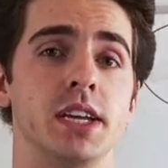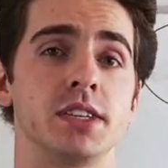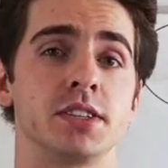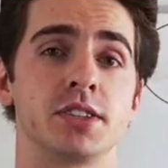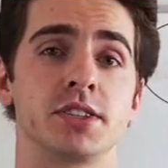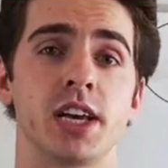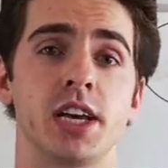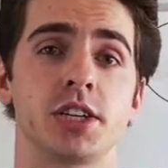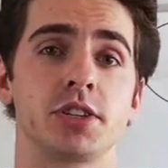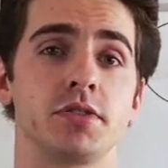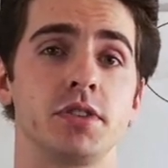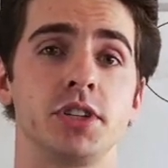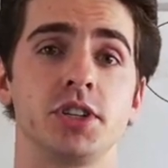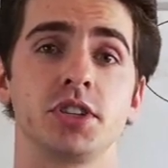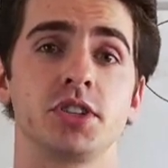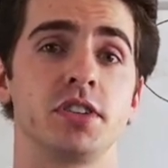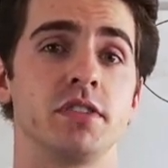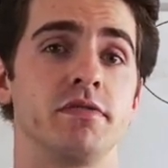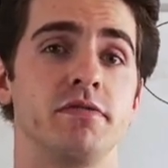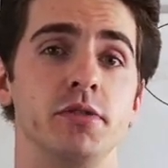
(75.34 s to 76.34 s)
is essentially
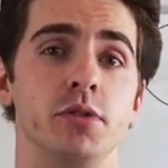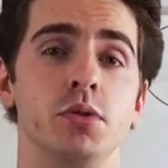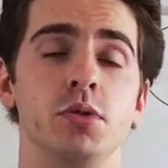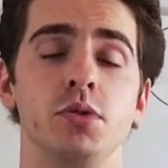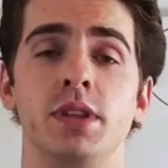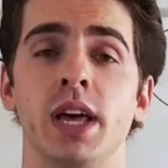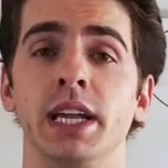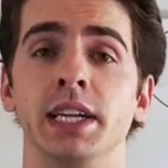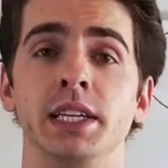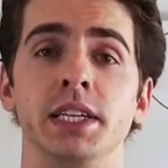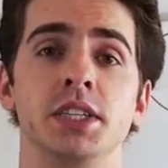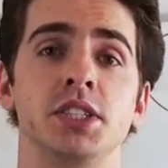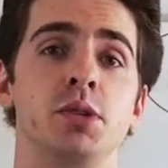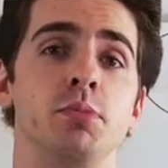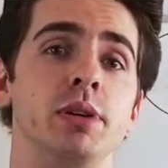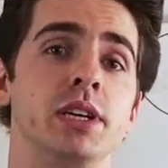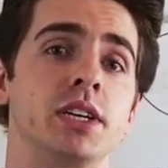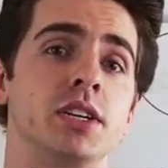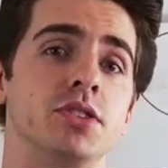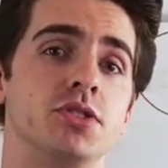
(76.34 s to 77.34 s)
just a food that needs to
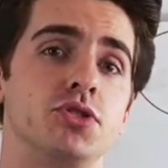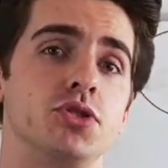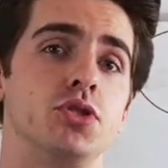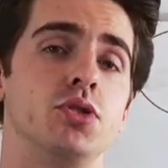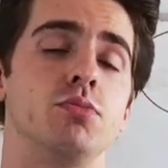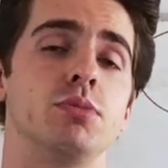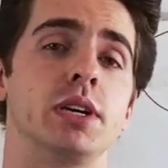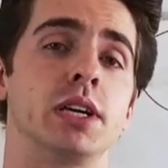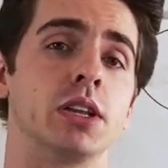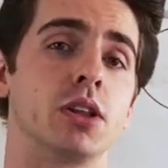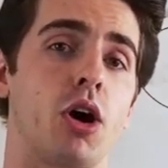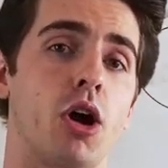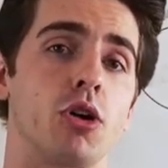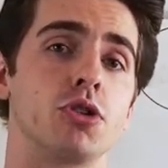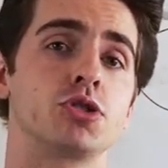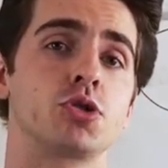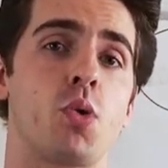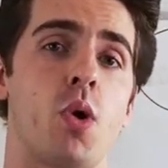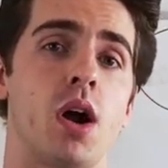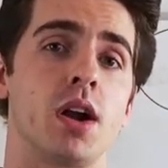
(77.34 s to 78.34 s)
be consumed in
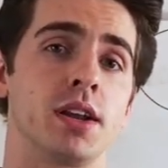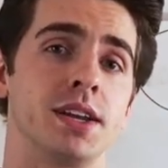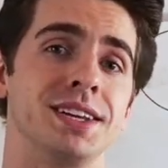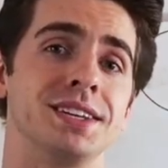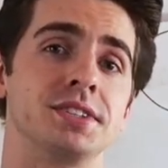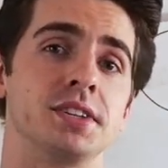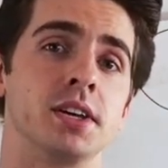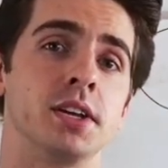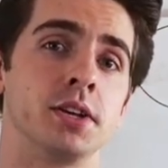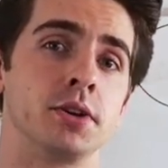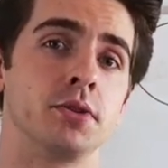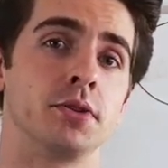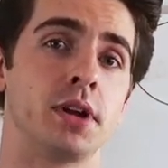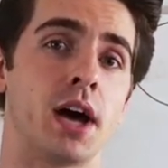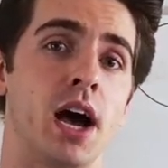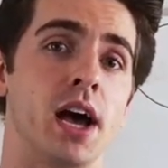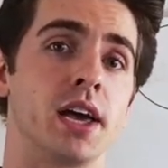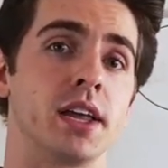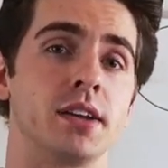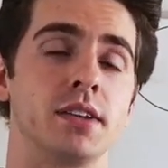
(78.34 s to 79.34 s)
large quantities in your
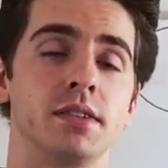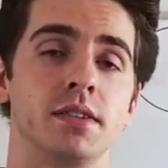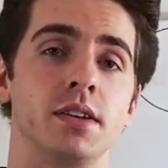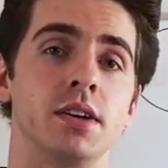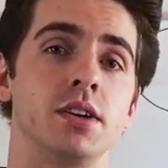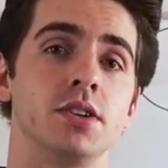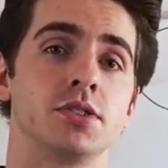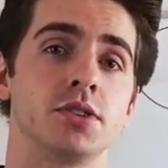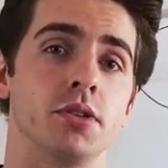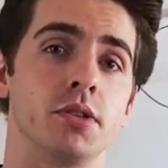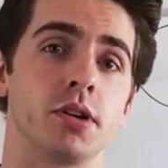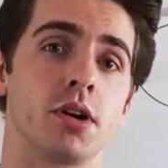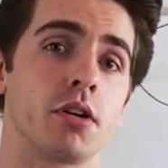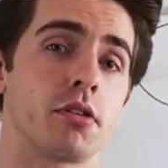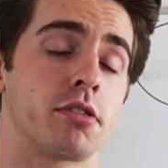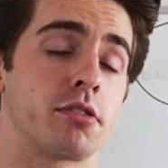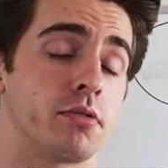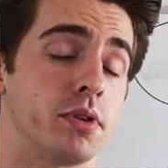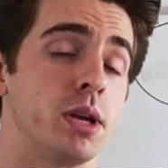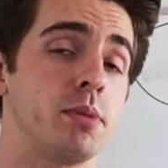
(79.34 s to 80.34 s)
diet. So there are
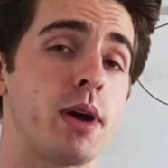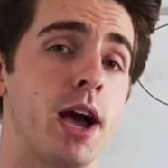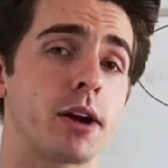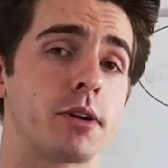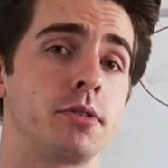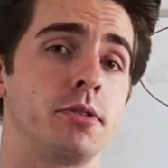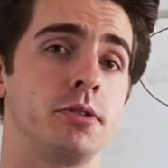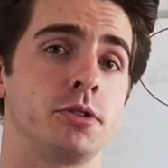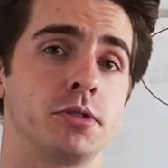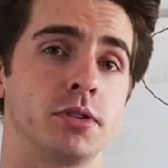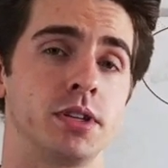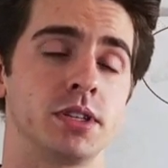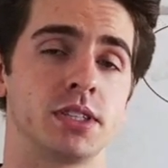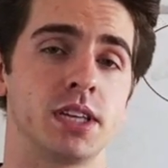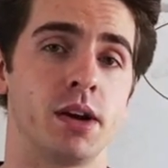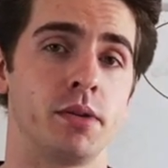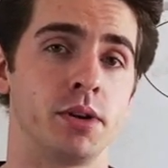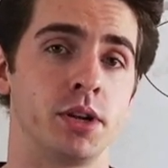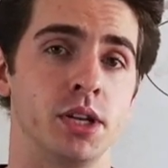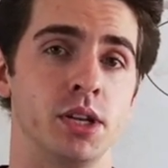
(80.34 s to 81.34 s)
3 macronutrients
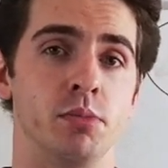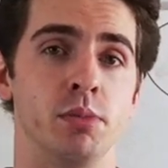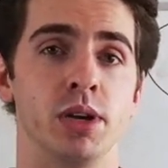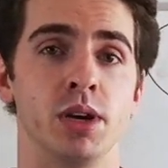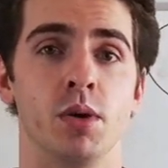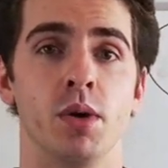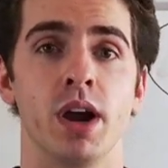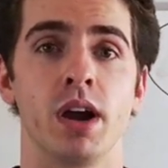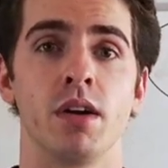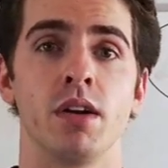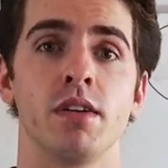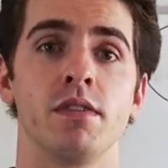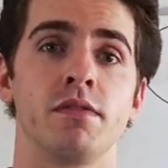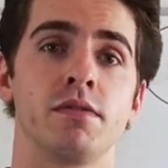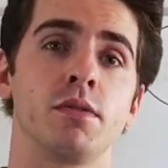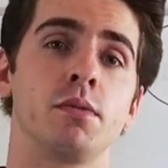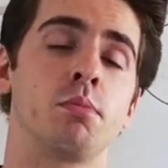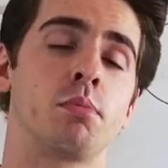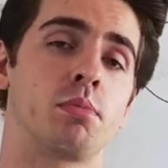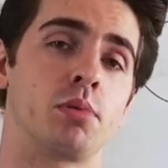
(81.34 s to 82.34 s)
that we need to be aware of:
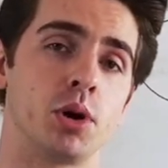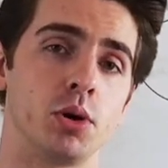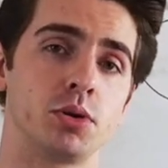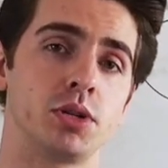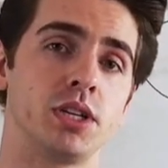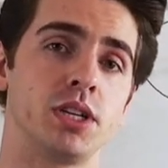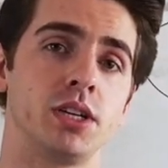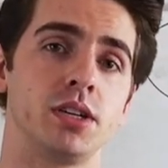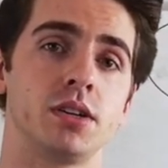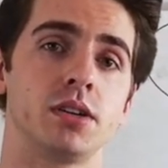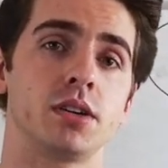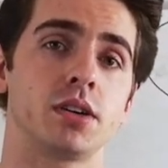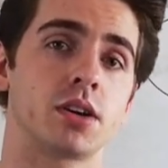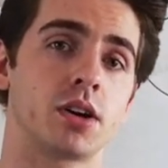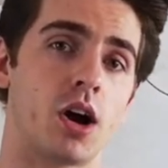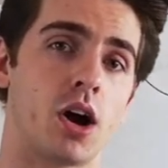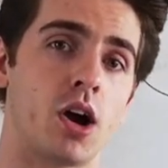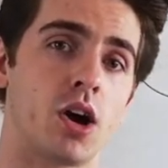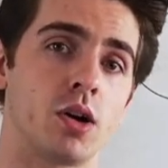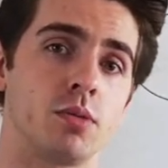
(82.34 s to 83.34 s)
protein,
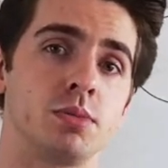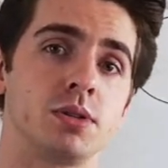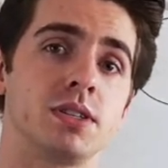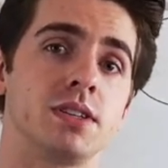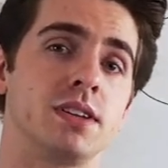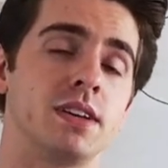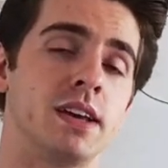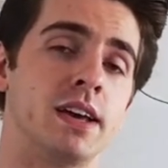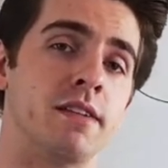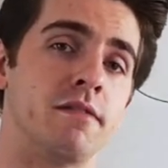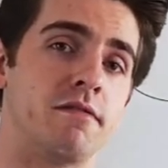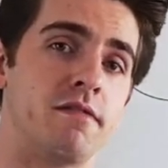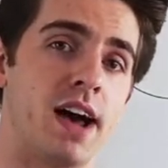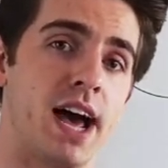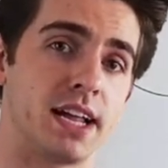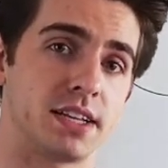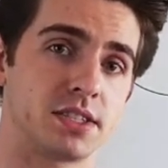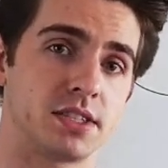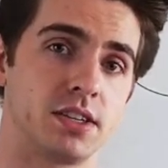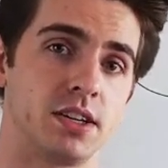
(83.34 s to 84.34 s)
carbs, and
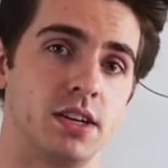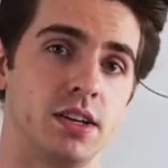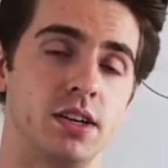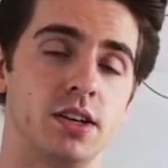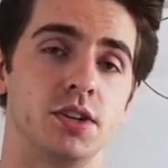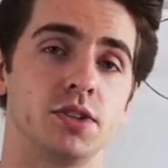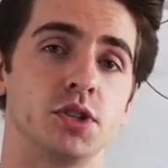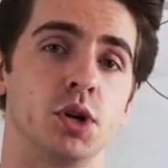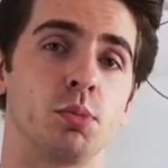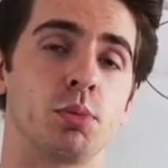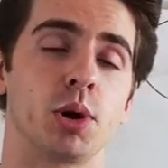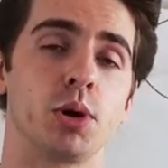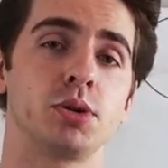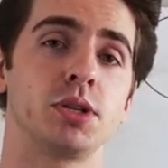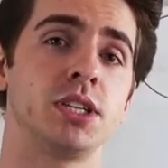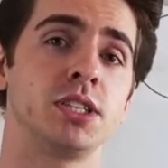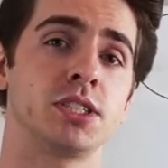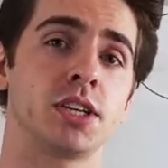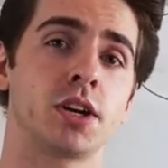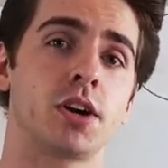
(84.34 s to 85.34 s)
fats. So
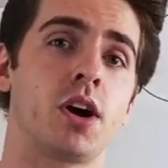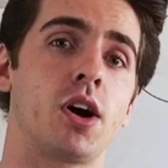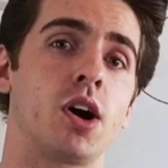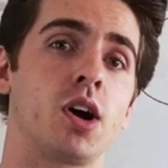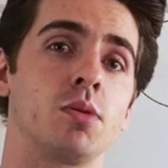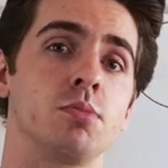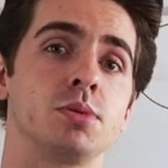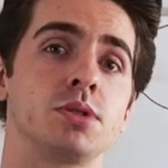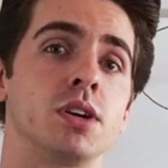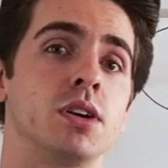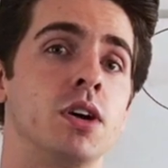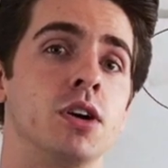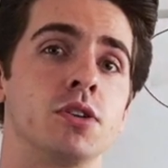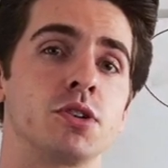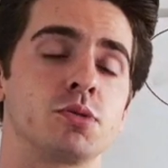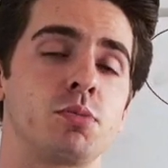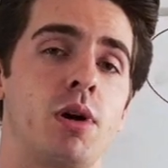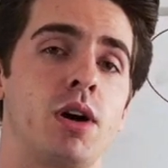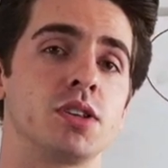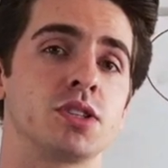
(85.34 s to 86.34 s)
proteins and carbs are
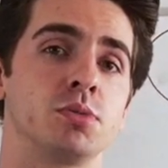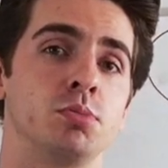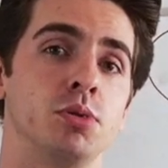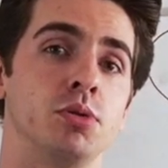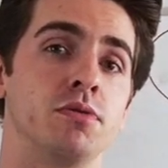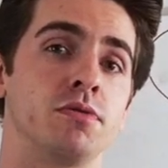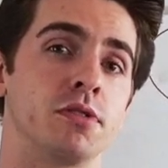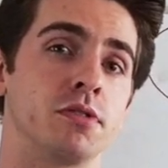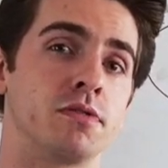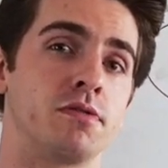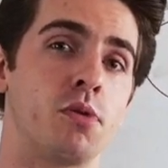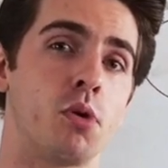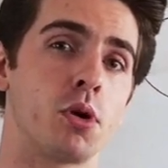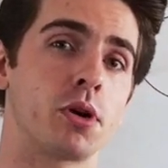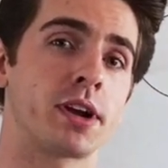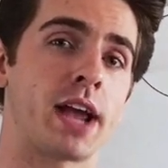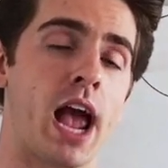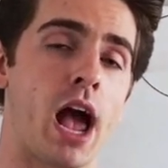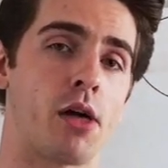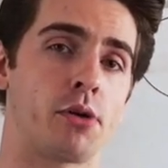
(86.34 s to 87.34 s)
responsible for 4
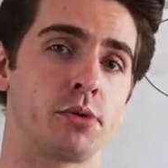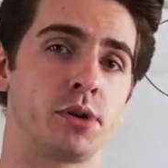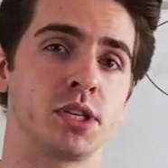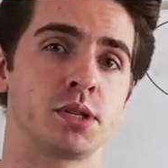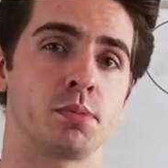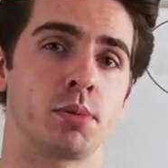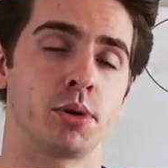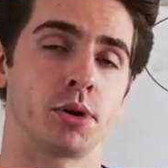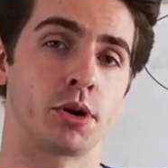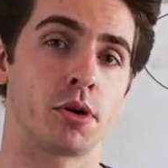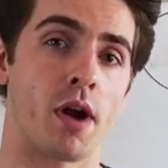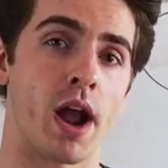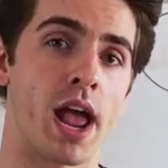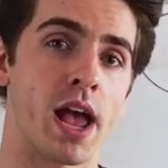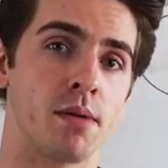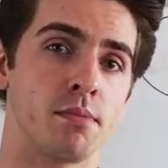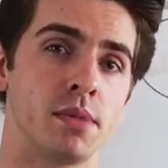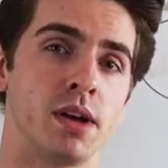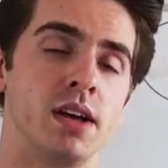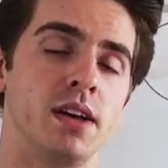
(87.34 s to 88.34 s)
calories per
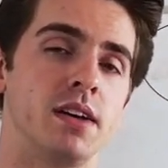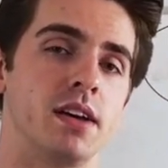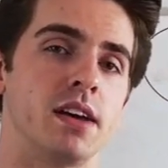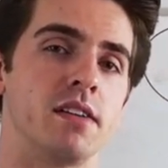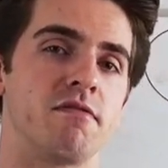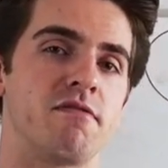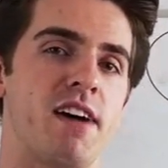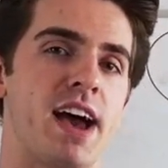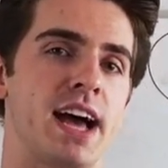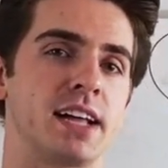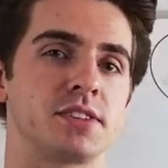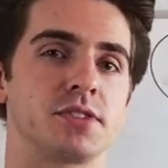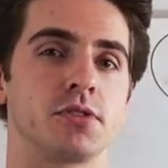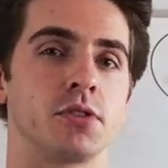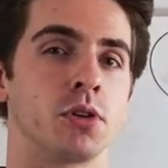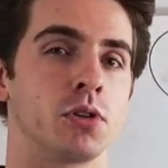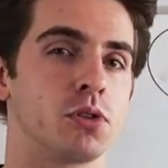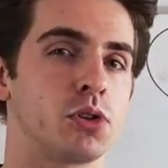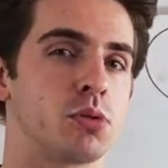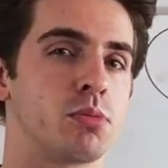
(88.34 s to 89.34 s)
gram, and fats are
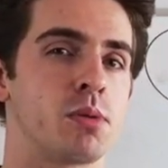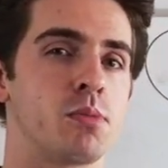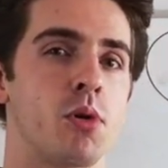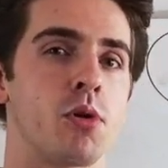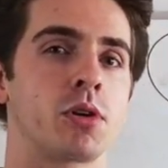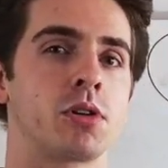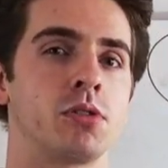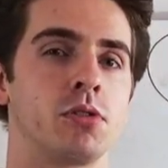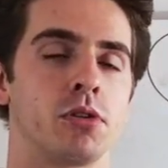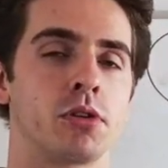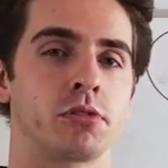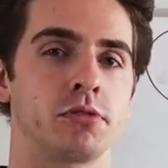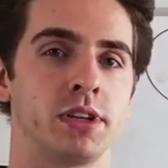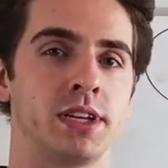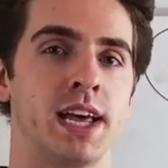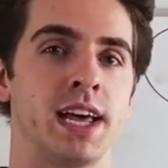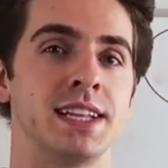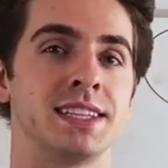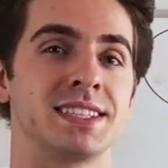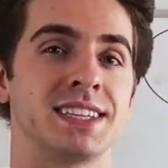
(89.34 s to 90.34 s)
a little bit more calorically
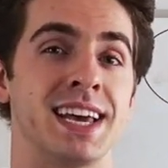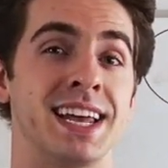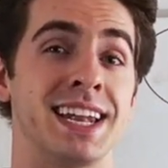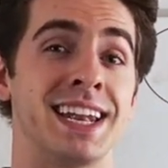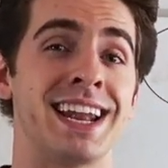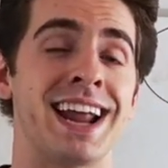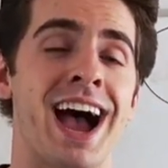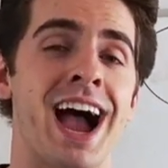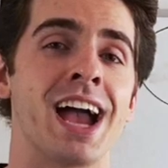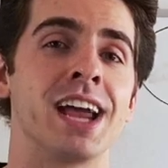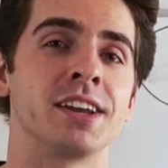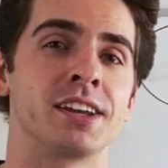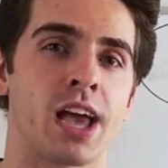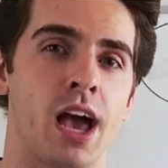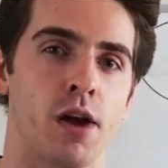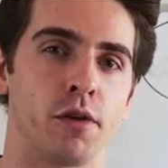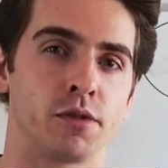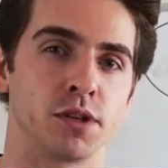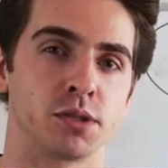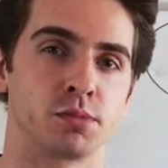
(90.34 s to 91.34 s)
dense at 9
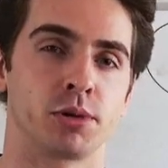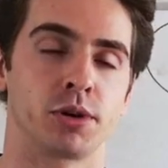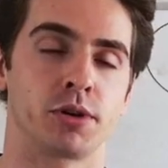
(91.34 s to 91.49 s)
calories per